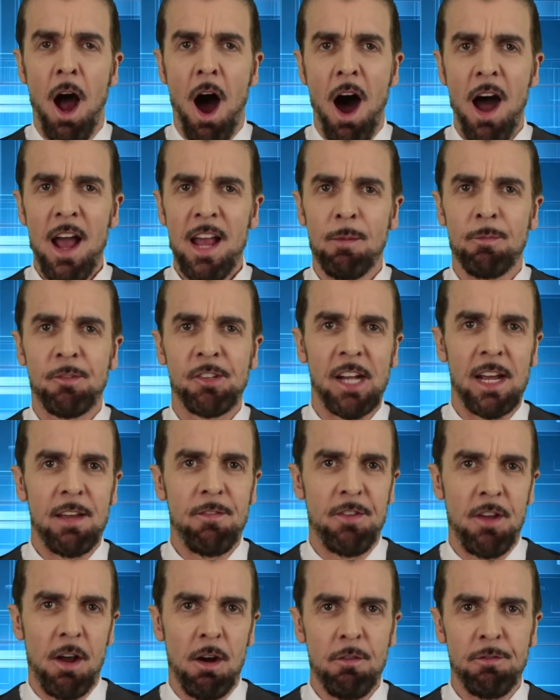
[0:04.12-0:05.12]
Hi, I'm
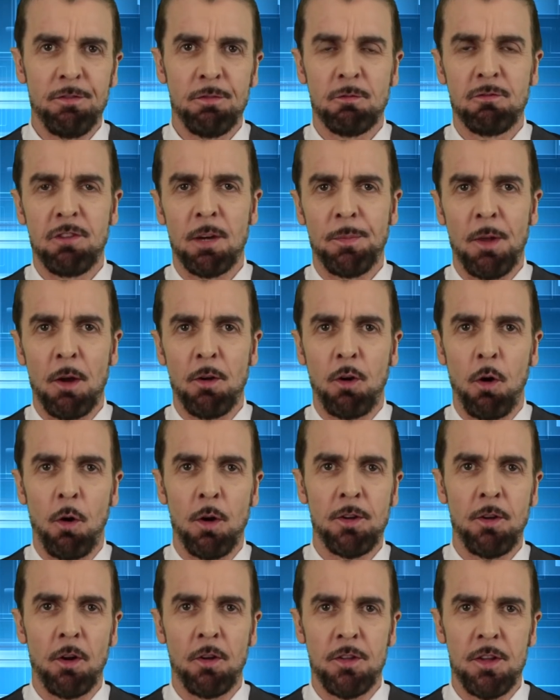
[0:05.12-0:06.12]
Dave Young from
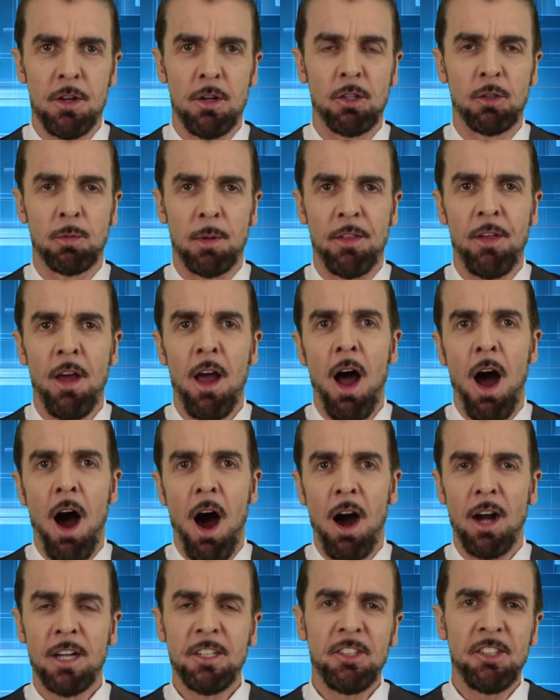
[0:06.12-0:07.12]
CryptoCoin.News with
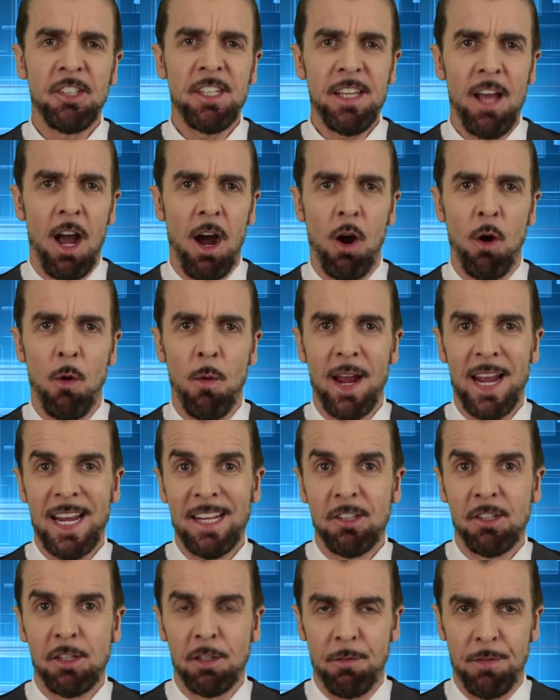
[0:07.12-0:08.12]
ICO
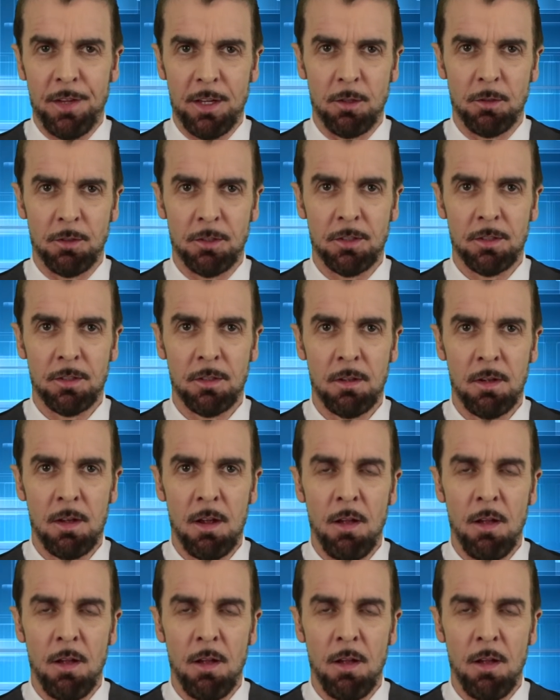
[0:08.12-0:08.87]
interviews.